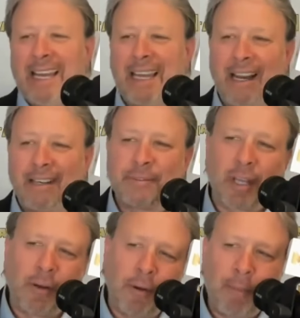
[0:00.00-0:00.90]
Yeah.
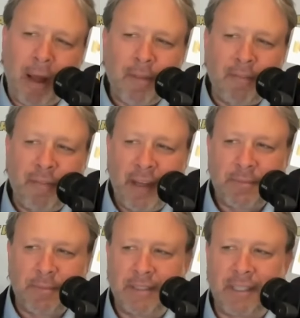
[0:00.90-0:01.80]
So Bob, the Fed
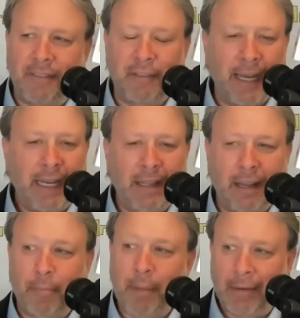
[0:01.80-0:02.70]
has been deflating
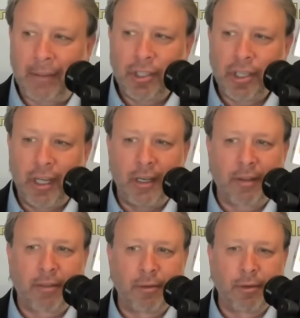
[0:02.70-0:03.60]
their balance sheet
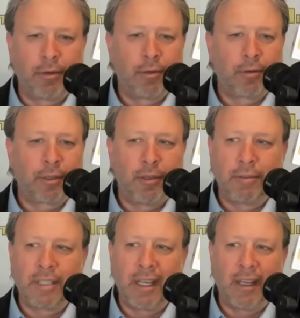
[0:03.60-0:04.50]
through
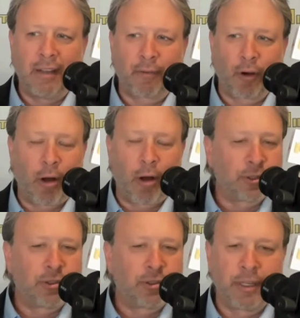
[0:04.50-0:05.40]
QT for
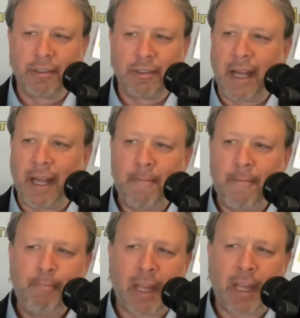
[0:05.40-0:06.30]
almost 2 years
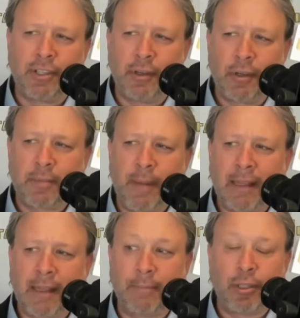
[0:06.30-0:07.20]
now. Do you
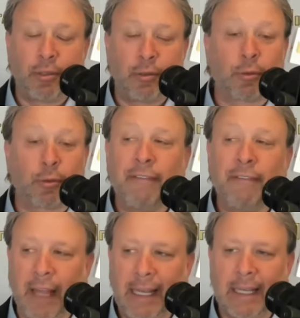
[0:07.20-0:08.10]
expect them to
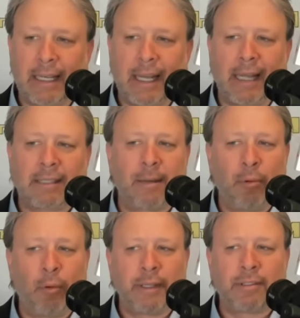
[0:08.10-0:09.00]
reflate at some
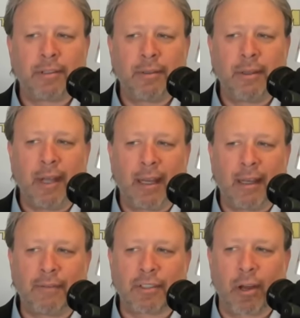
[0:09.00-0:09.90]
point soon? And
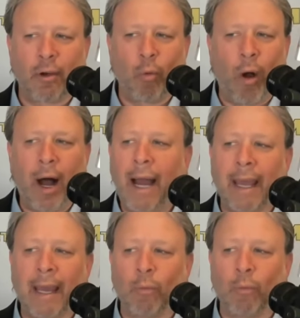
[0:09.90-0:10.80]
if so, why,
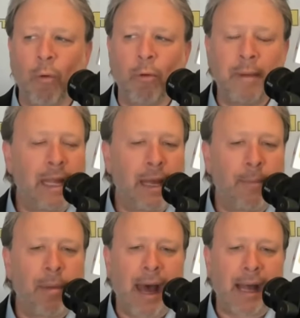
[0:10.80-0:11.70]
and what will be the
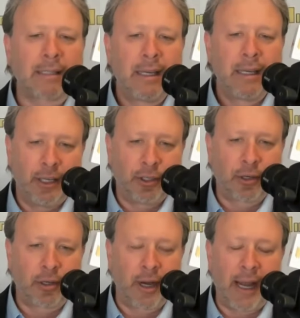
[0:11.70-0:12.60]
impact, in
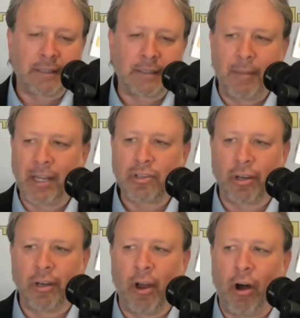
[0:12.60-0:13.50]
your
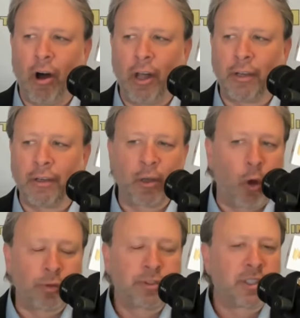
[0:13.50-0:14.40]
estimation, on
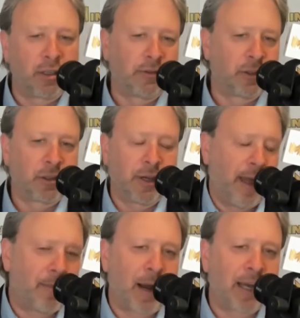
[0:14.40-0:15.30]
gold, silver,
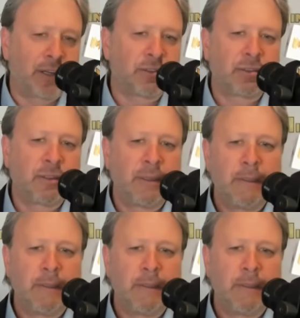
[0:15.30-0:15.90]
and the miners?